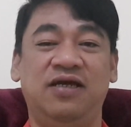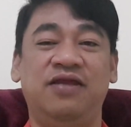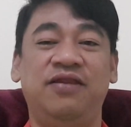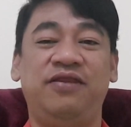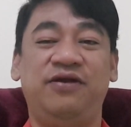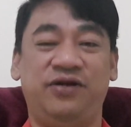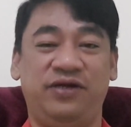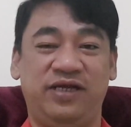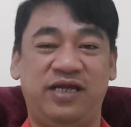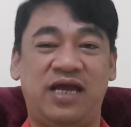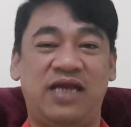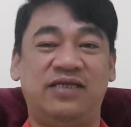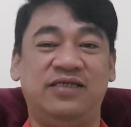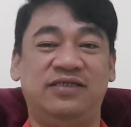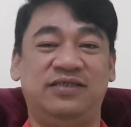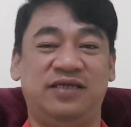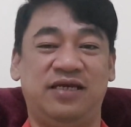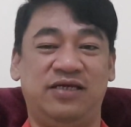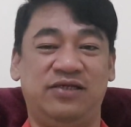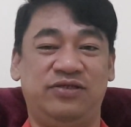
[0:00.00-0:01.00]
the
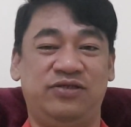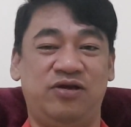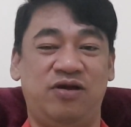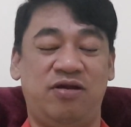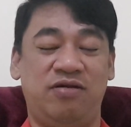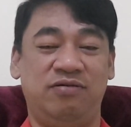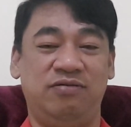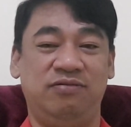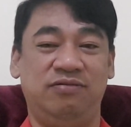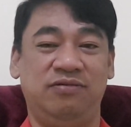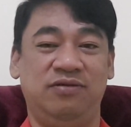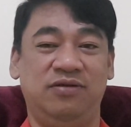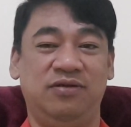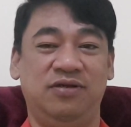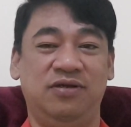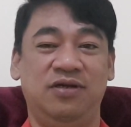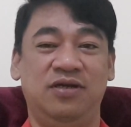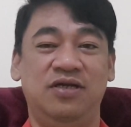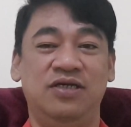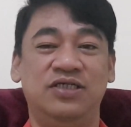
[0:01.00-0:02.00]
organization.
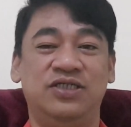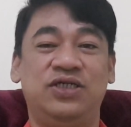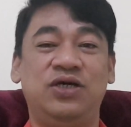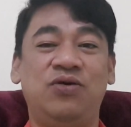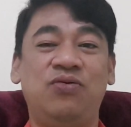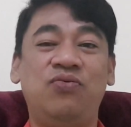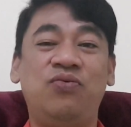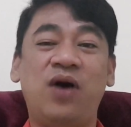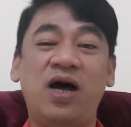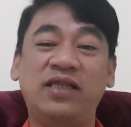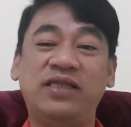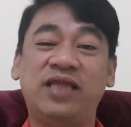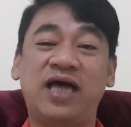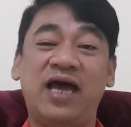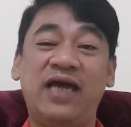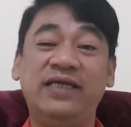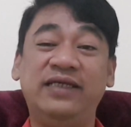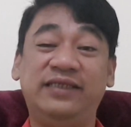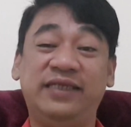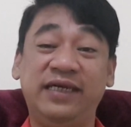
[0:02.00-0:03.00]
So what
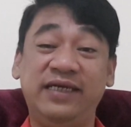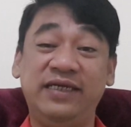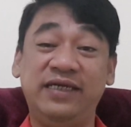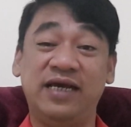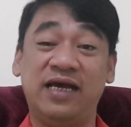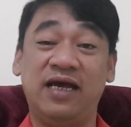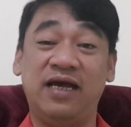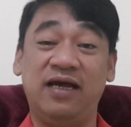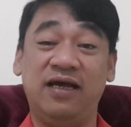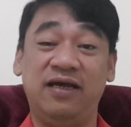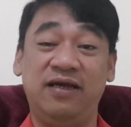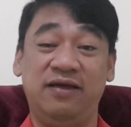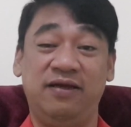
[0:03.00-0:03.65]
idea